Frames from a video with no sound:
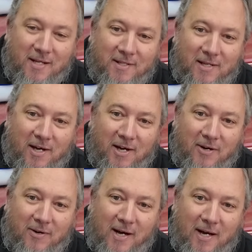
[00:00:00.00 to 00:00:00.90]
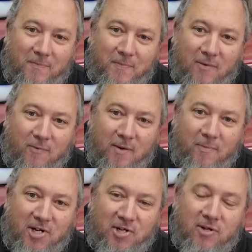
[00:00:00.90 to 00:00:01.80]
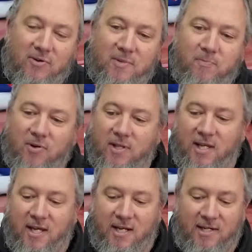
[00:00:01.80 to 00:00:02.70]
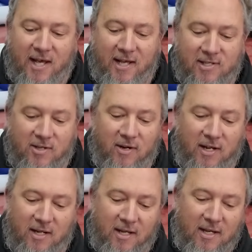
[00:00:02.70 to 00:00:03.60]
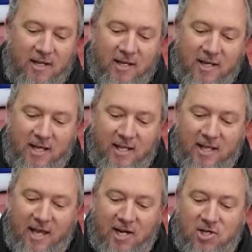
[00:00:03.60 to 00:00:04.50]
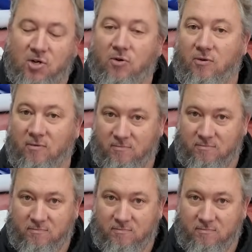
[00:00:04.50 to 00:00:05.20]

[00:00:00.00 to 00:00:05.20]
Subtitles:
So what I might do is put the text on it in the actual